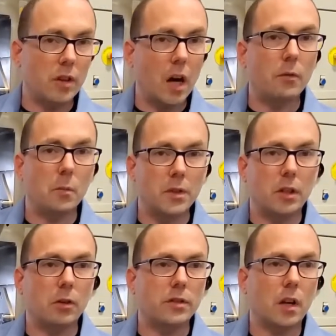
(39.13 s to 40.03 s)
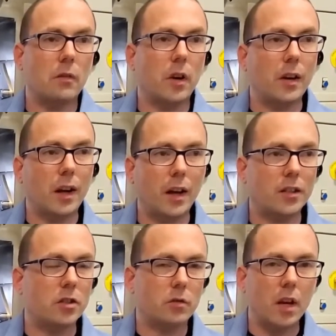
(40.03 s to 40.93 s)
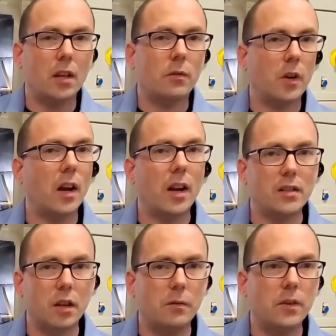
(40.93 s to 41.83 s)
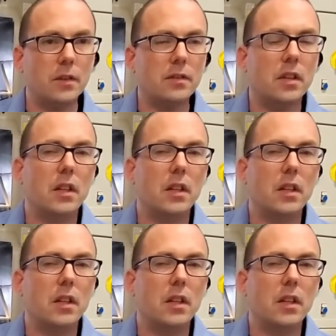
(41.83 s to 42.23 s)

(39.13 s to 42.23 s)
novel materials that are very high strength, very high toughness,